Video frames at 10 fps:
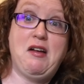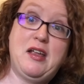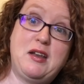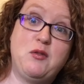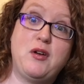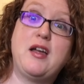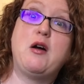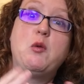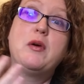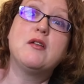anyway, I
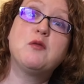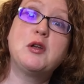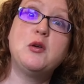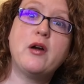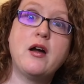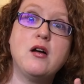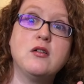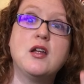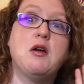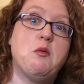hope I didn't freak you
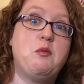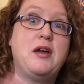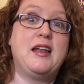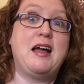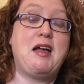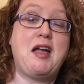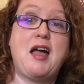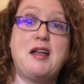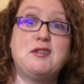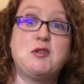out, but
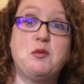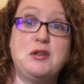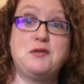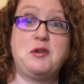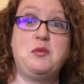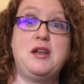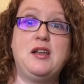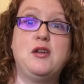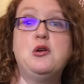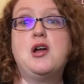I had so much fun meeting
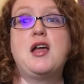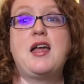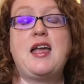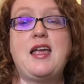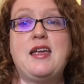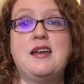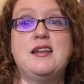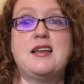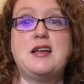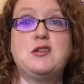you.
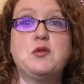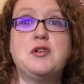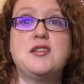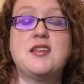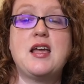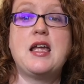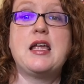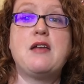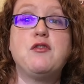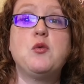And I just want to say,
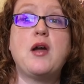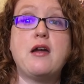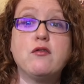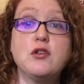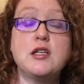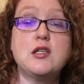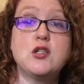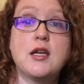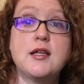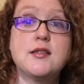if you ever get a
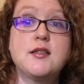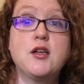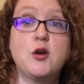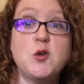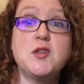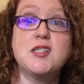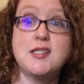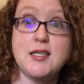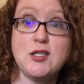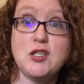chance to go to a
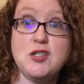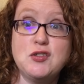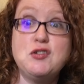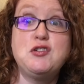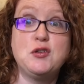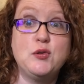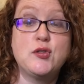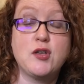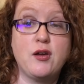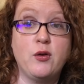Stitches, do
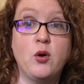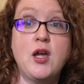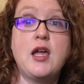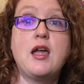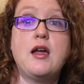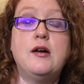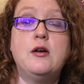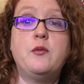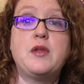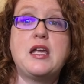so.
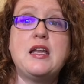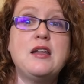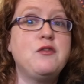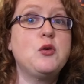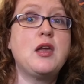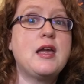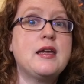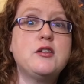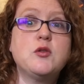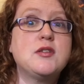And if you can't
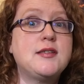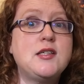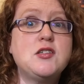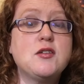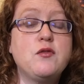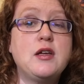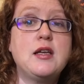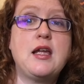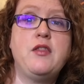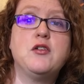get to a Stitches event
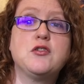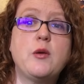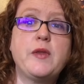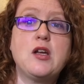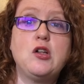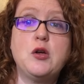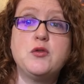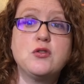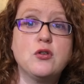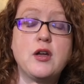and there's something
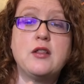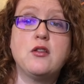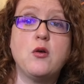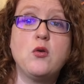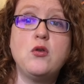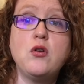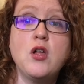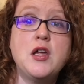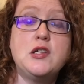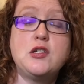closer and local
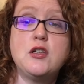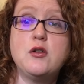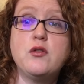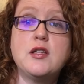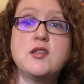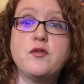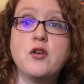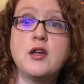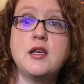to you that's fun,